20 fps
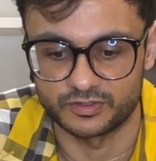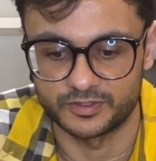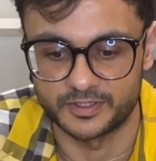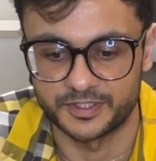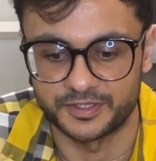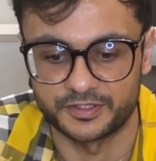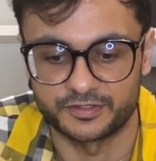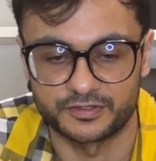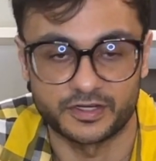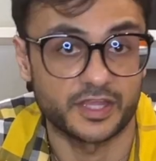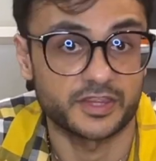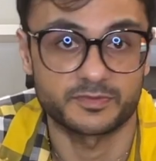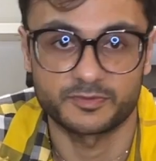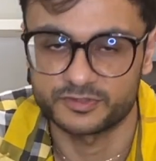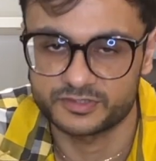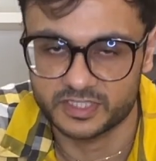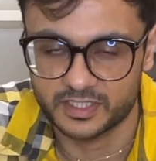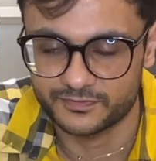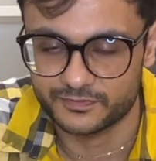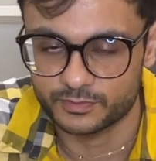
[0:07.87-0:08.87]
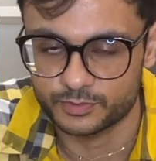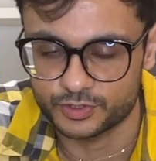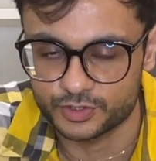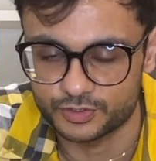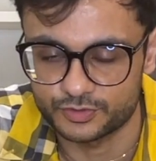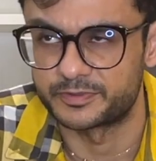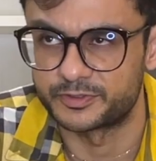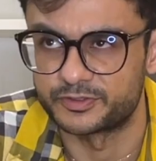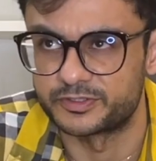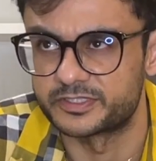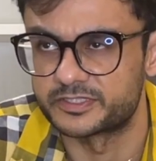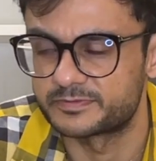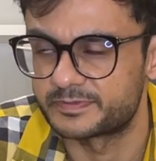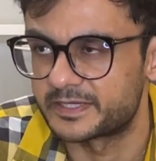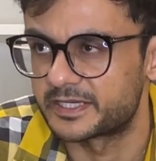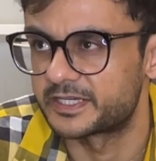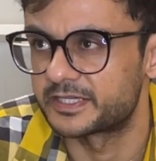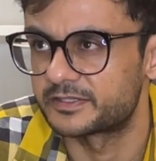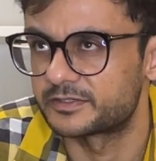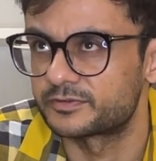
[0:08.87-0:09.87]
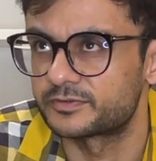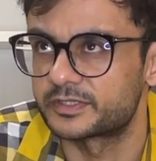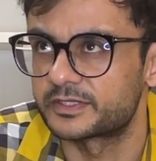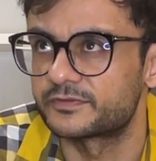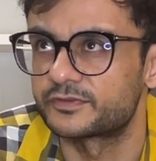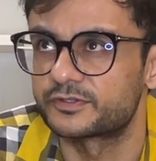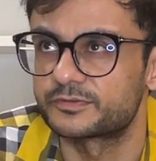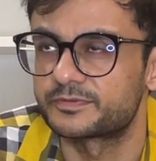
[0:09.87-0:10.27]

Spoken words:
and they're not the most comfortable shoes. Beauty is pain or whatever.